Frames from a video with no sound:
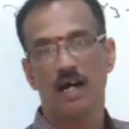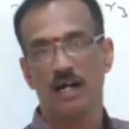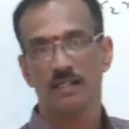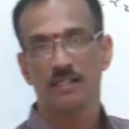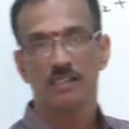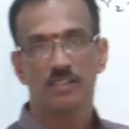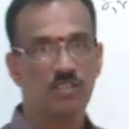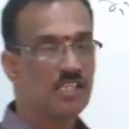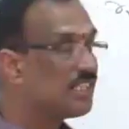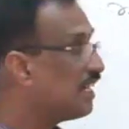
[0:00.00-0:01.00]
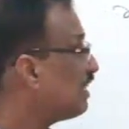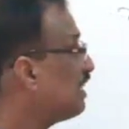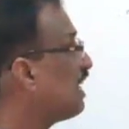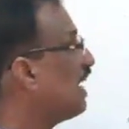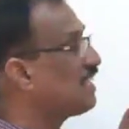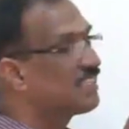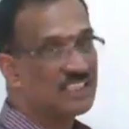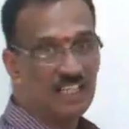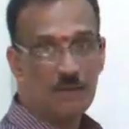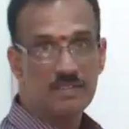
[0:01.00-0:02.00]
R. So, these are
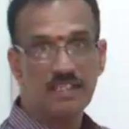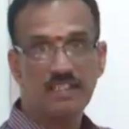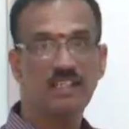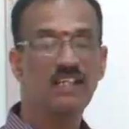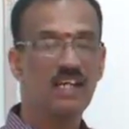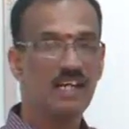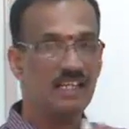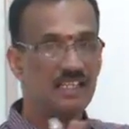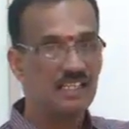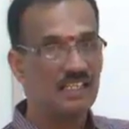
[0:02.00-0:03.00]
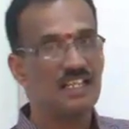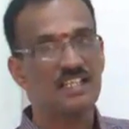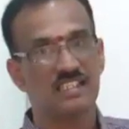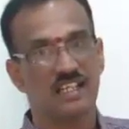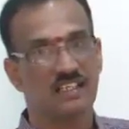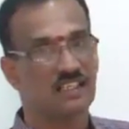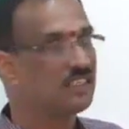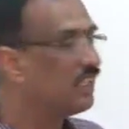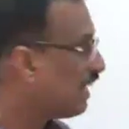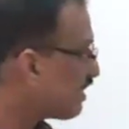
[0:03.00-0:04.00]
ascribed circle and in circle.
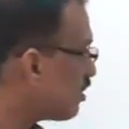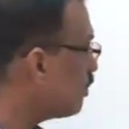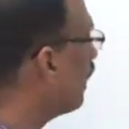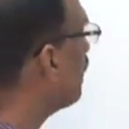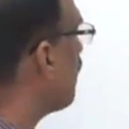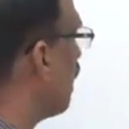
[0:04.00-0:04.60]
The next one,